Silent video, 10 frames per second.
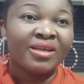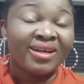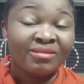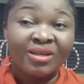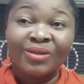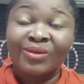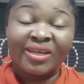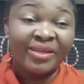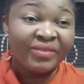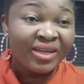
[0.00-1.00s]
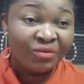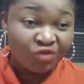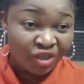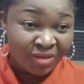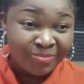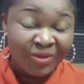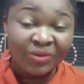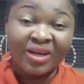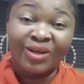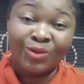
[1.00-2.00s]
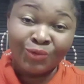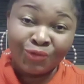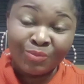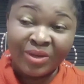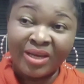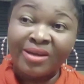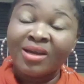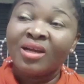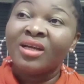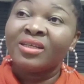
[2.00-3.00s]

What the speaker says: Yeah, can even have chicken meal and go to bed.